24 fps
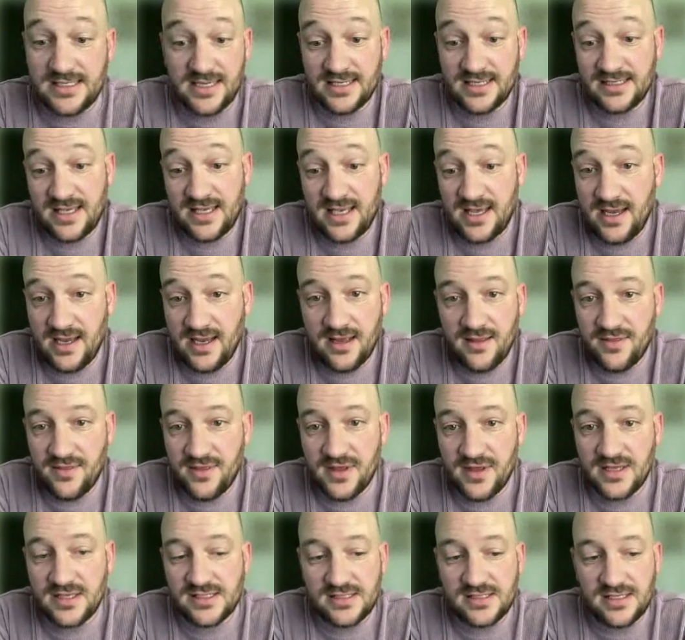is key.
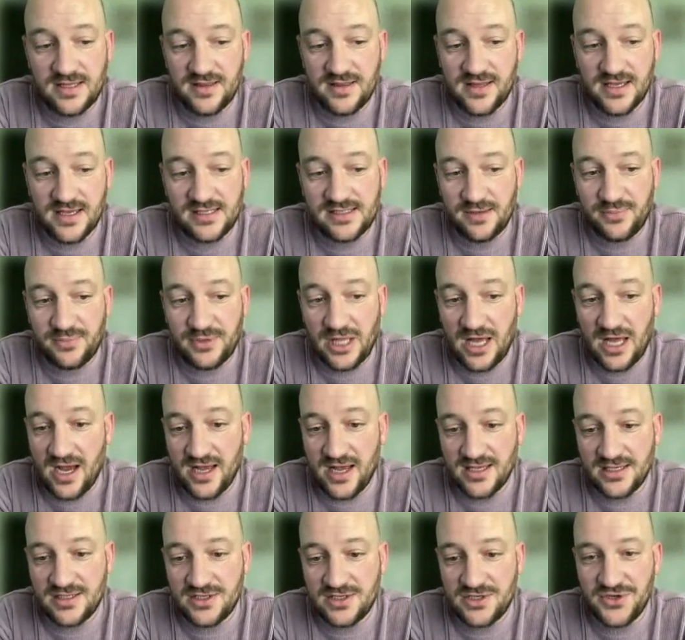This
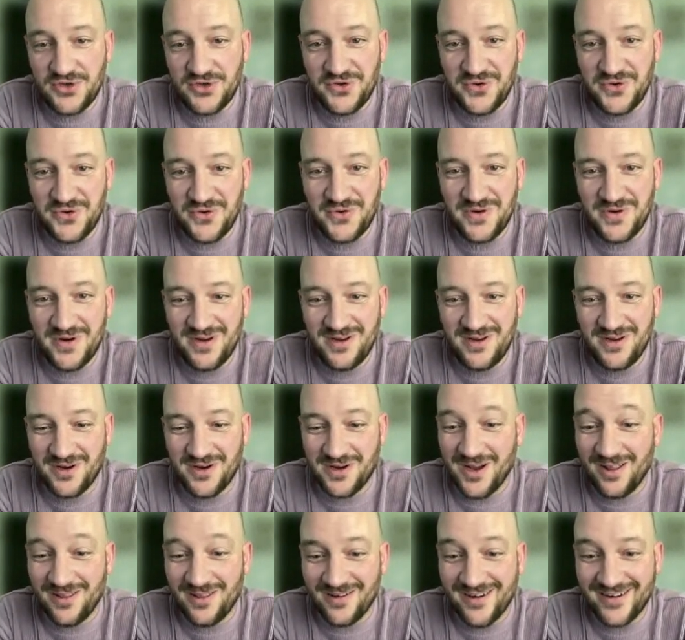applies to your
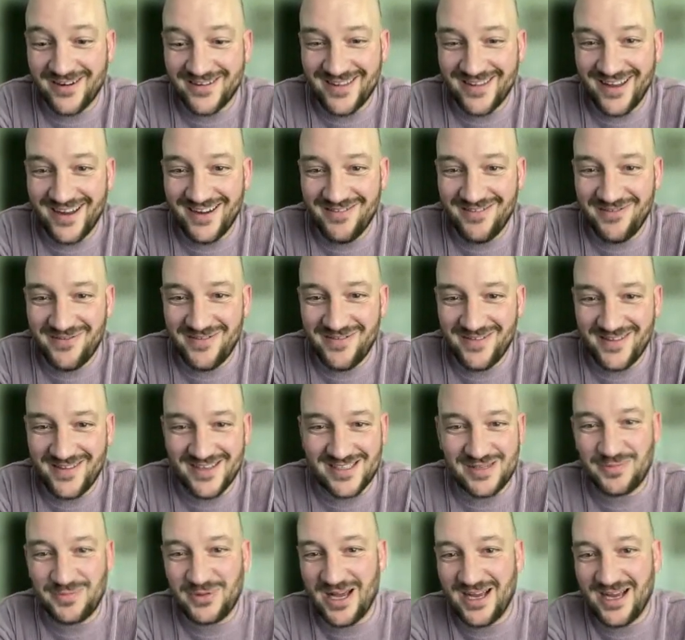color card life. This
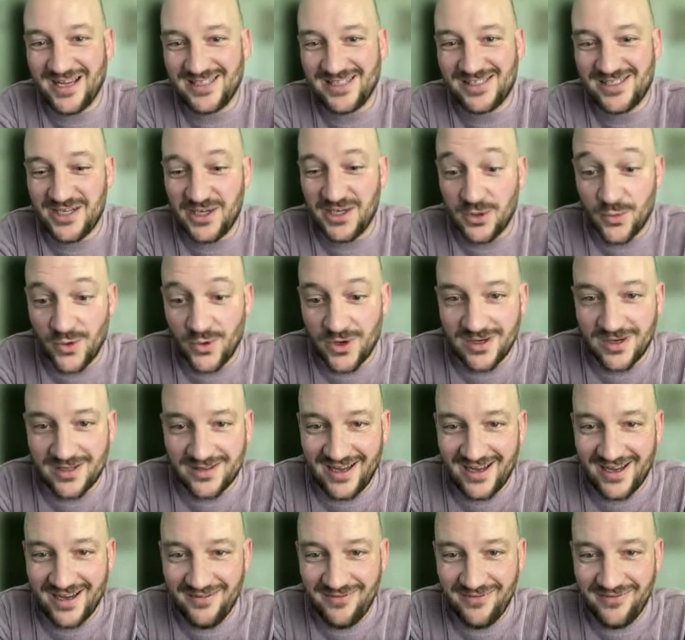applies to your work
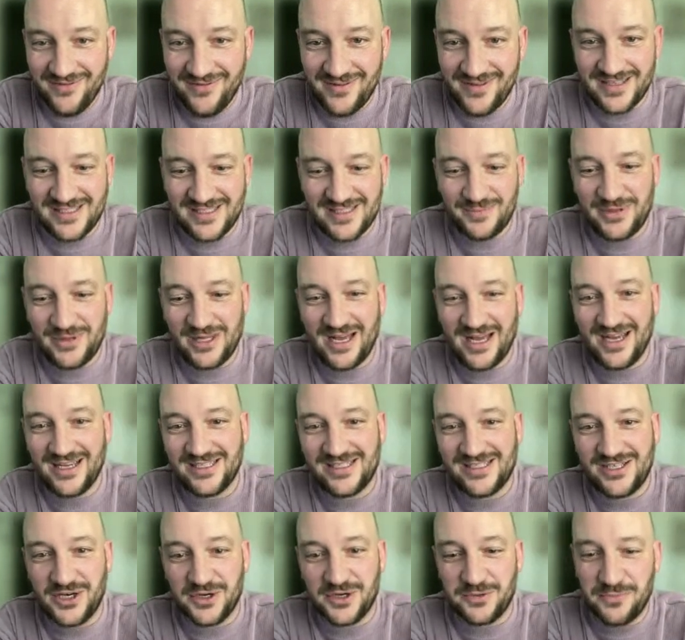life. This applies
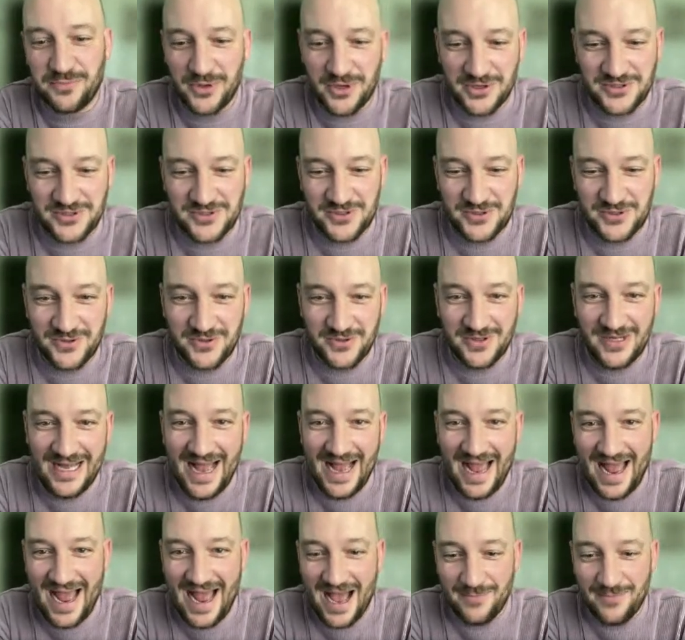to your personal
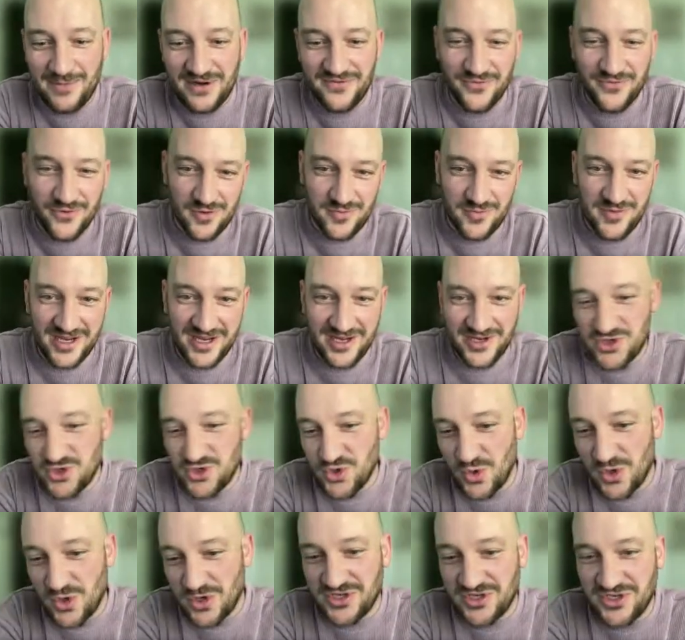habit forming and
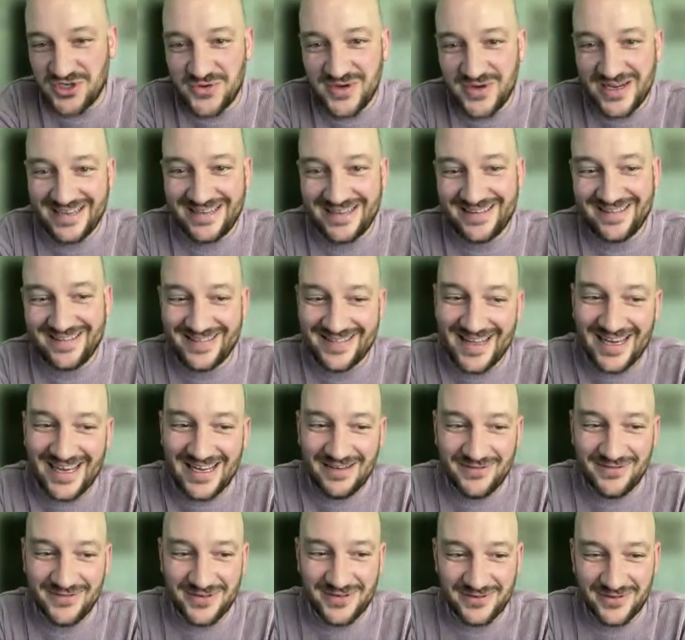chore doing
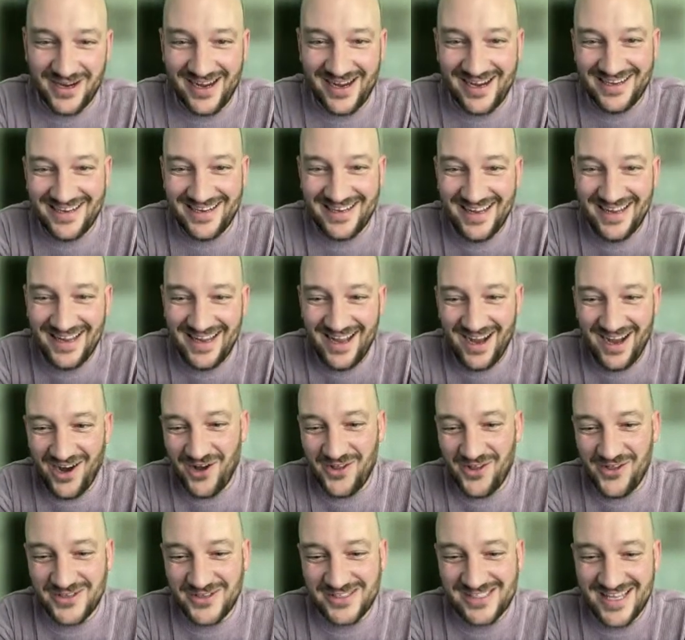life, right? All
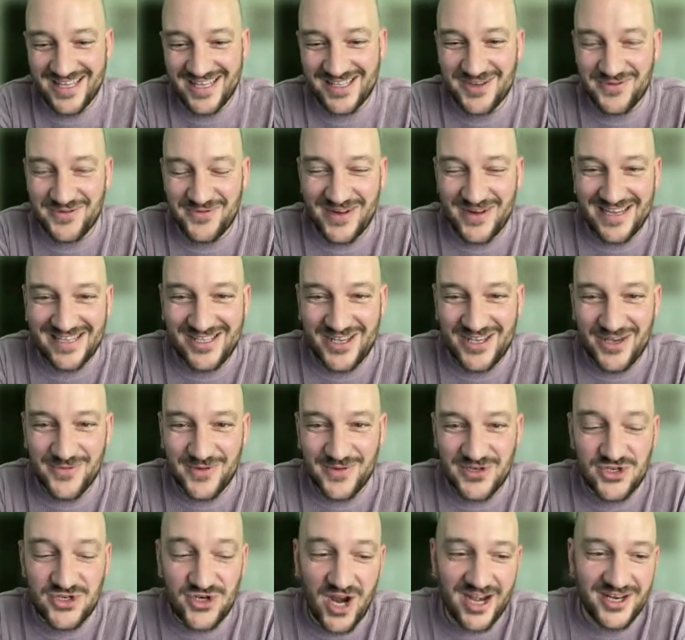those things that we as
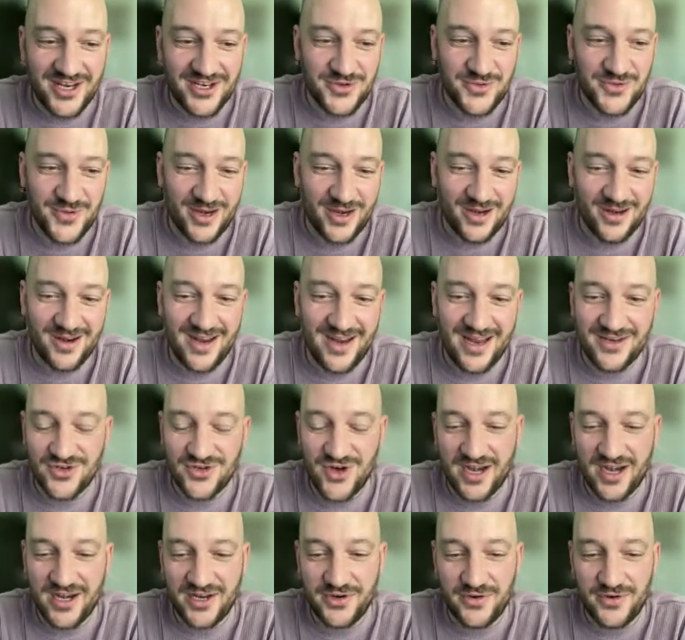humans try to do better and
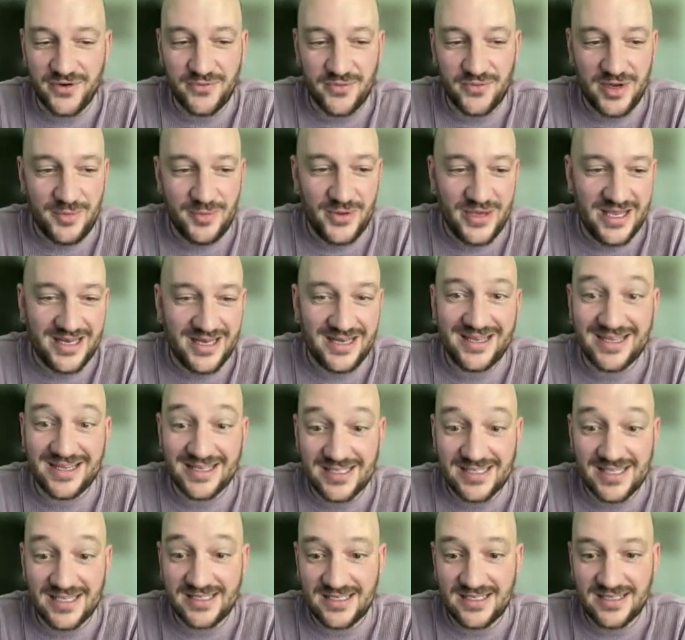try to do and repeat.
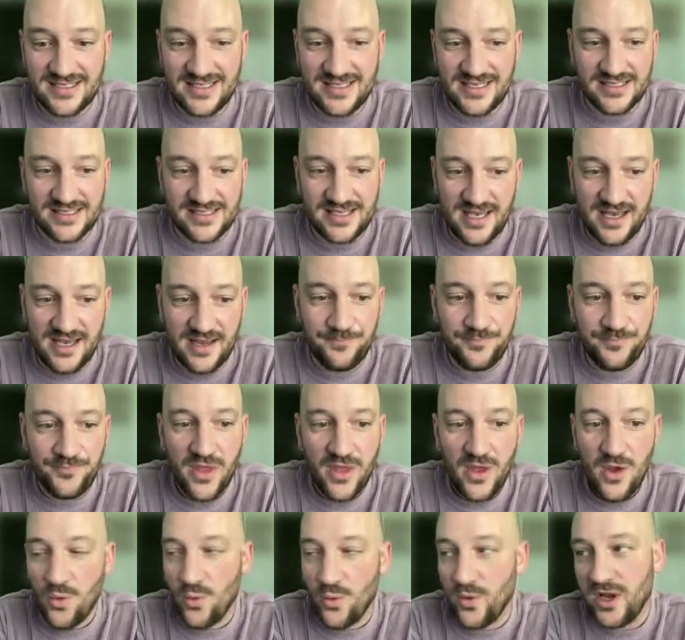Consistency is key.
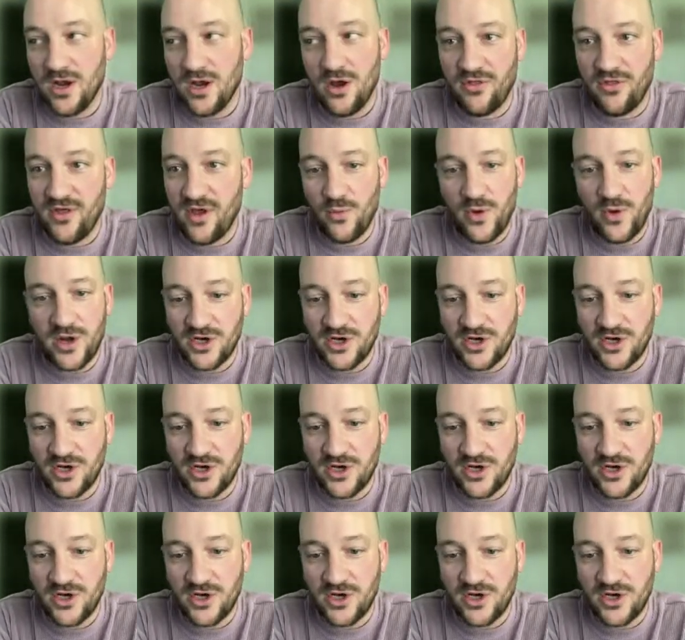We know that when